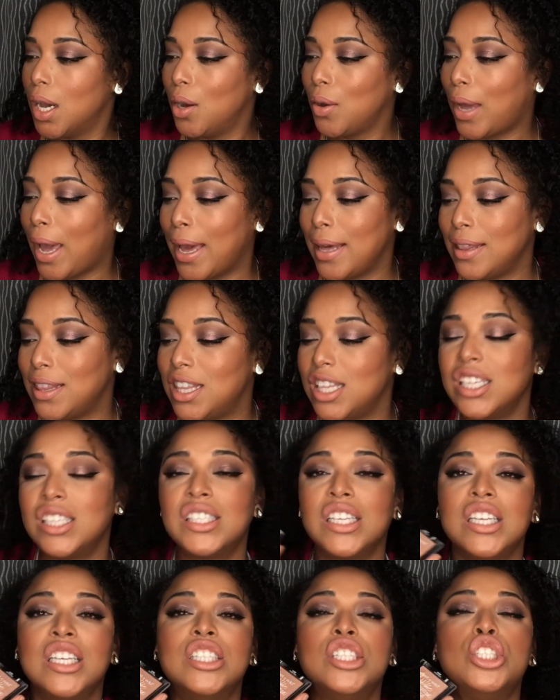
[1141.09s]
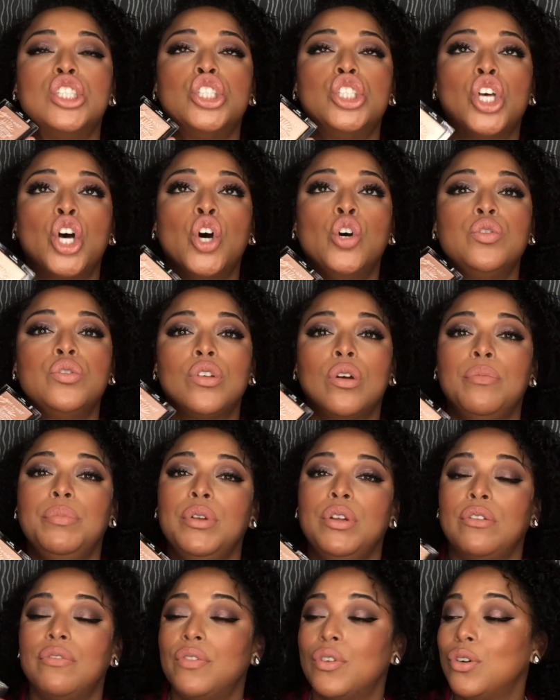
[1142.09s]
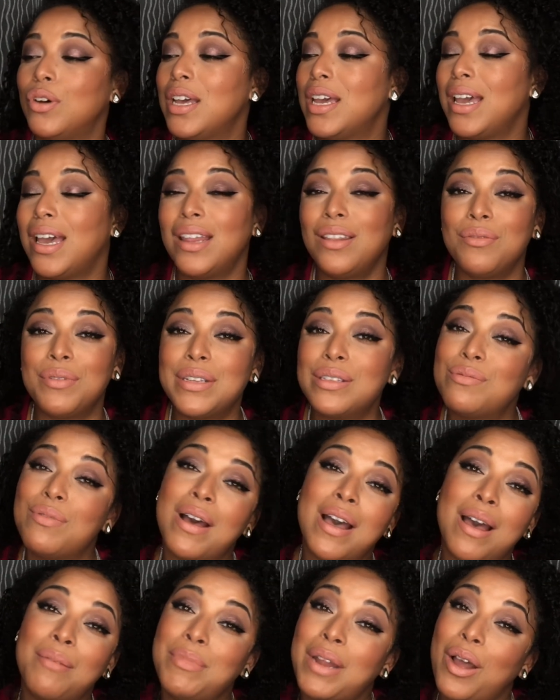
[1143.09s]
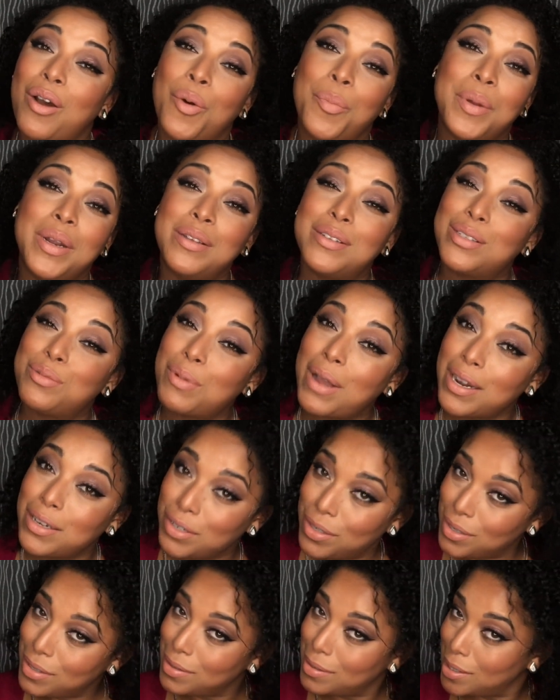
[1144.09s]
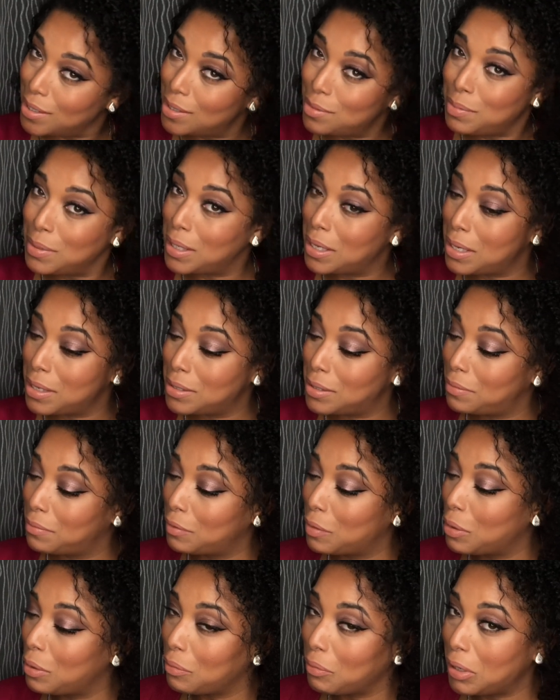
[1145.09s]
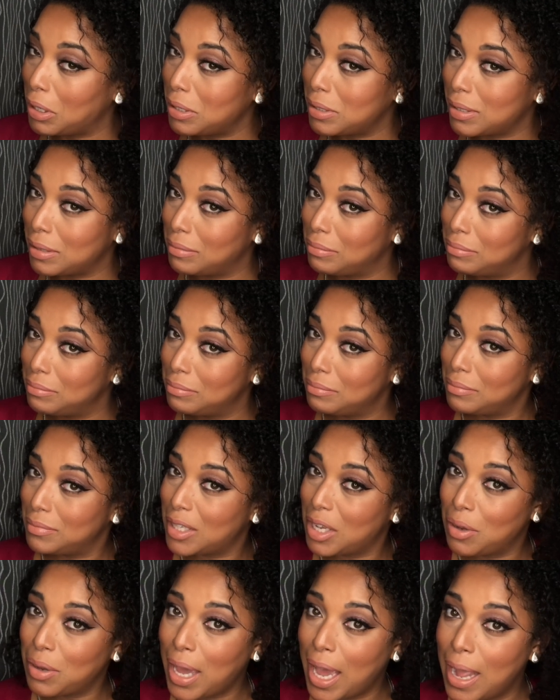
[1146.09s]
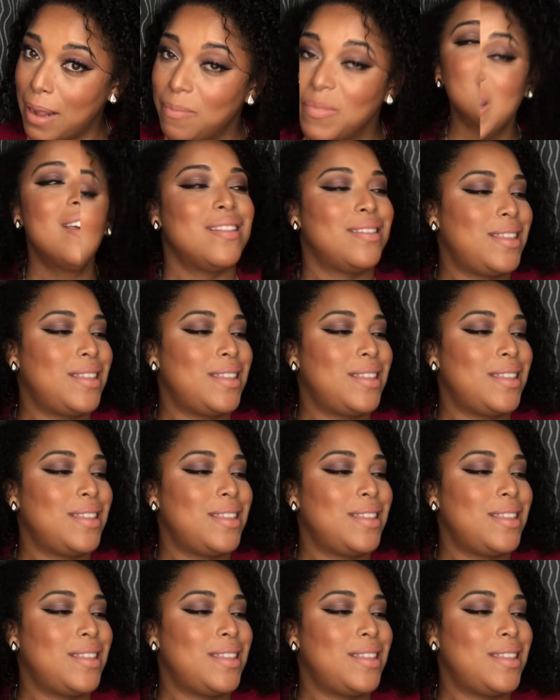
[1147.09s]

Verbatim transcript: Okay, this is so, so beautiful. And the reason why I'm not opening and swatching it is because for a reason, okay?